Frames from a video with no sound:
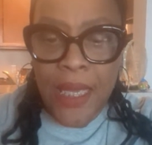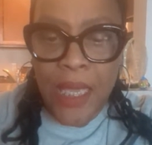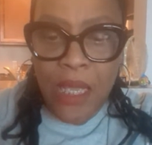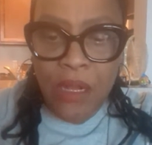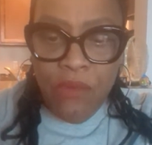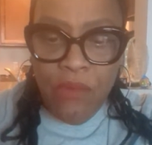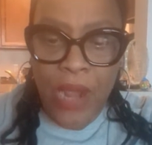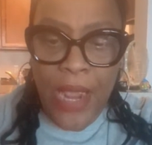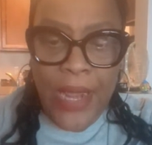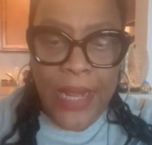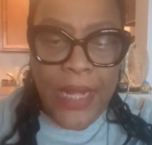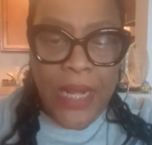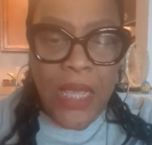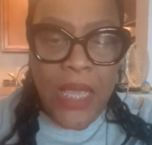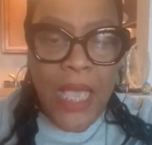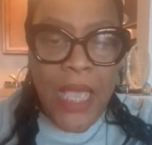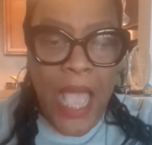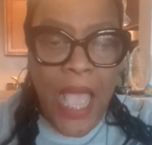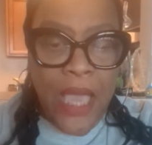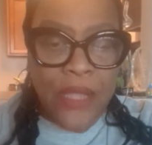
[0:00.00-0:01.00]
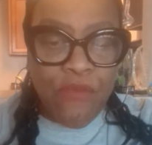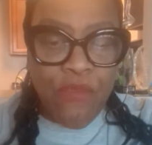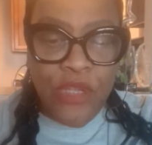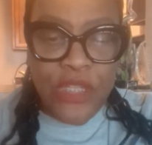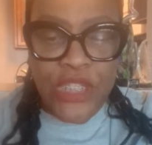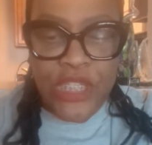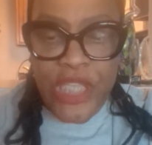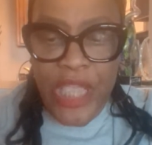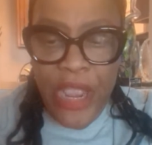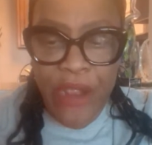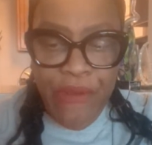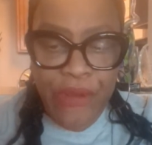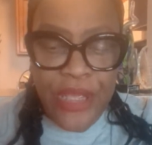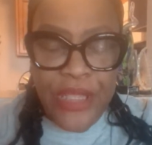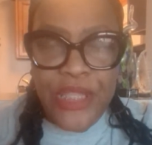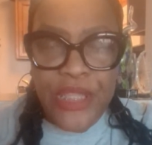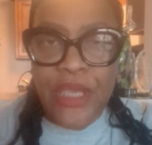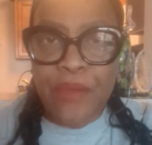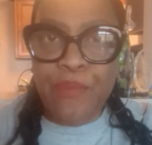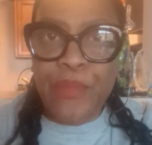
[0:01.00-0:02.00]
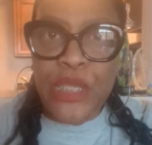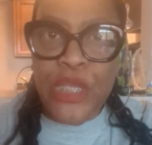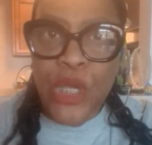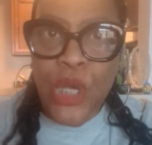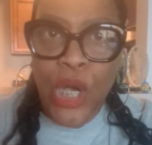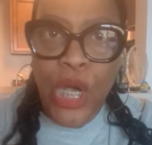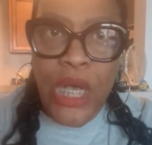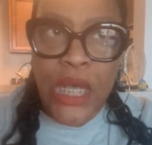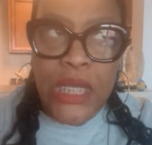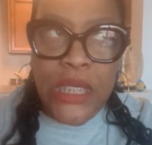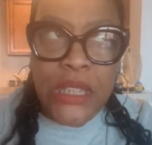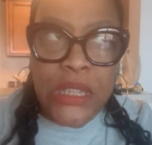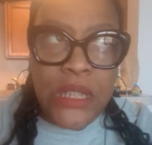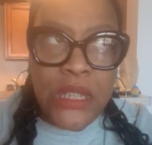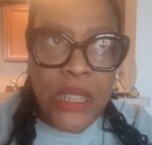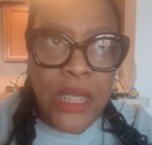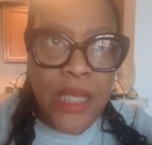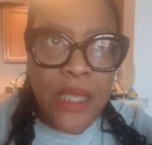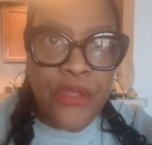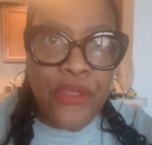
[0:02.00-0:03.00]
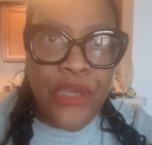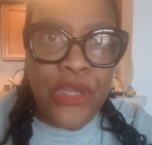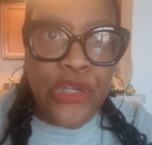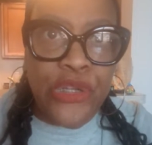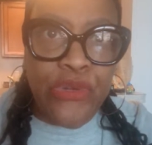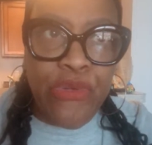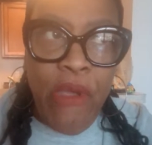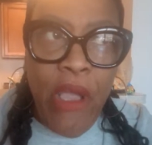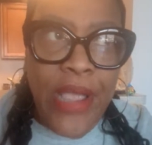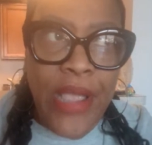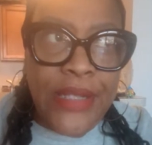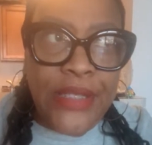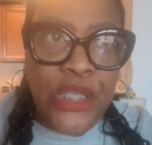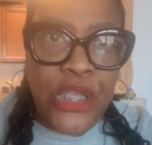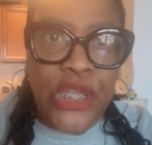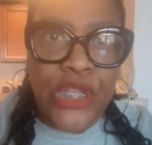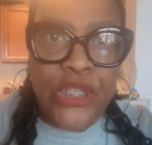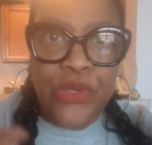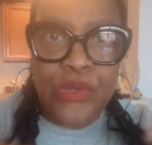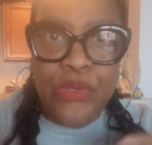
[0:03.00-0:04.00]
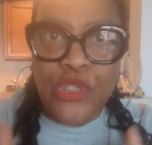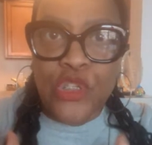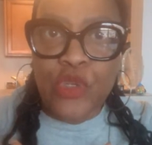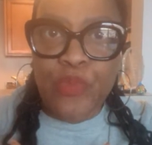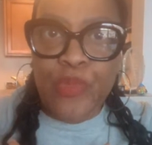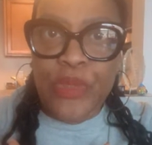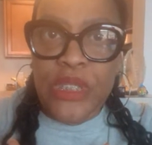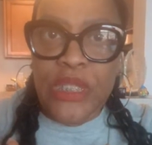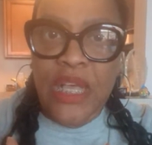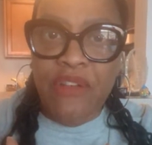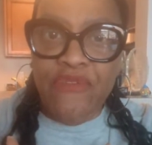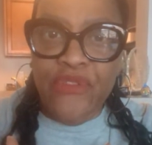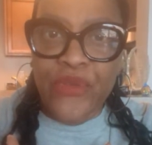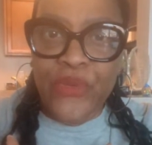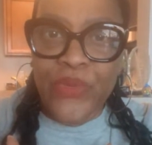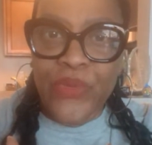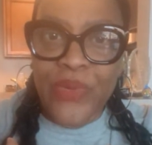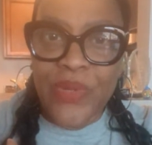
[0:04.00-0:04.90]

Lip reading: right? And we're scaring them because they're trying to get to a deeper level.